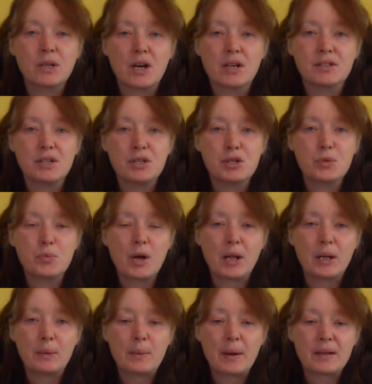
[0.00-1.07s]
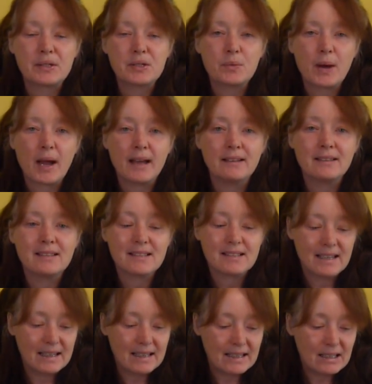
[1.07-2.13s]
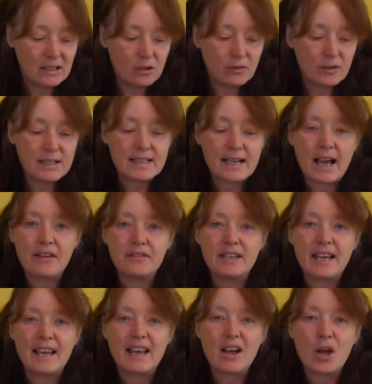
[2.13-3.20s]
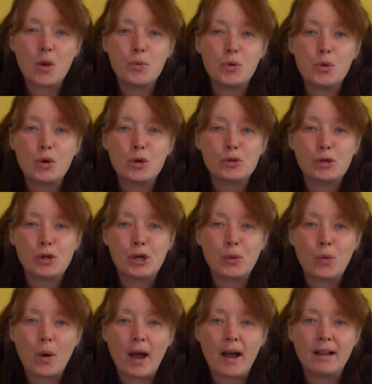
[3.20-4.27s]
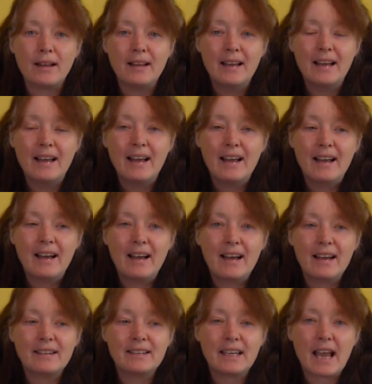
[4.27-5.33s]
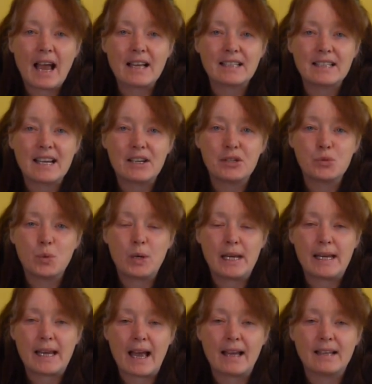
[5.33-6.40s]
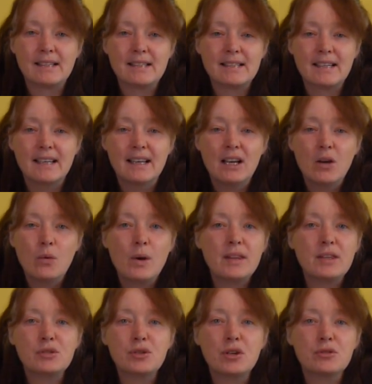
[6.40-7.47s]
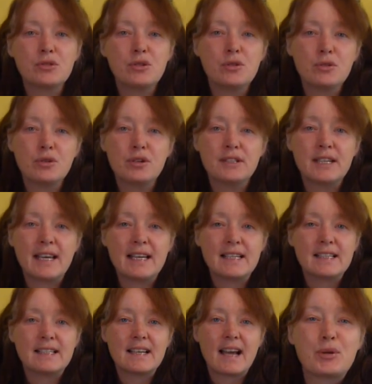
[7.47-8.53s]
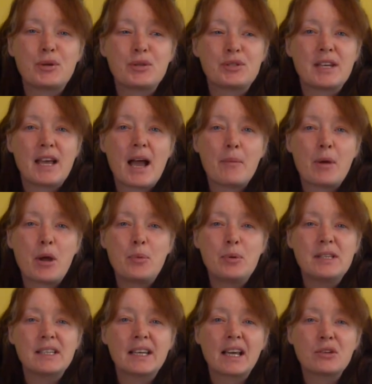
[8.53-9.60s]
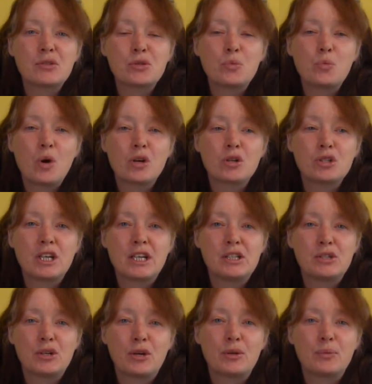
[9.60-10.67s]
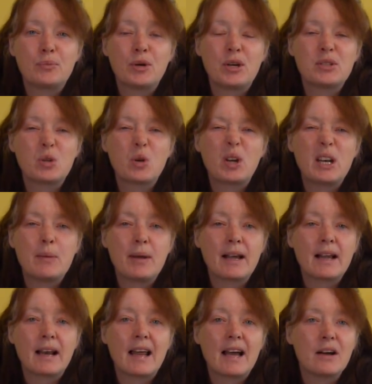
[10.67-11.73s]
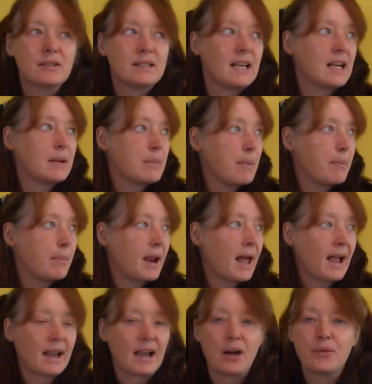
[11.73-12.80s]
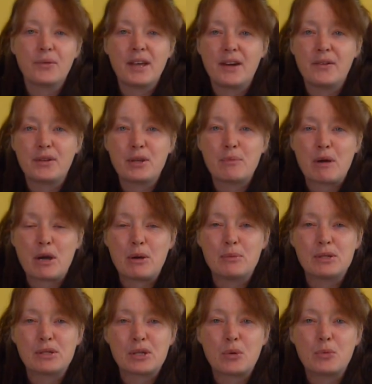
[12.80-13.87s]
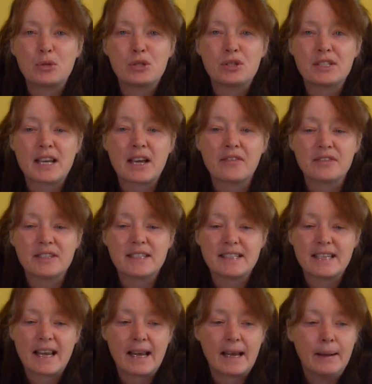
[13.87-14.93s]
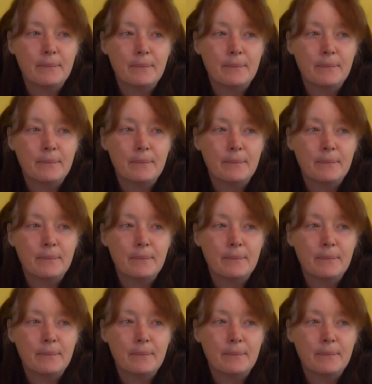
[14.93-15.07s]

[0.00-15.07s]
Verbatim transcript: cottage and welcome back to Wales. Lovely to have you here. Hope you're all doing well and that you had a nice weekend. Weather's not too good here today, but I'm hoping to get some washing done, but it's looking a bit cloudy and a bit black out there at the moment, so we'll just have to see.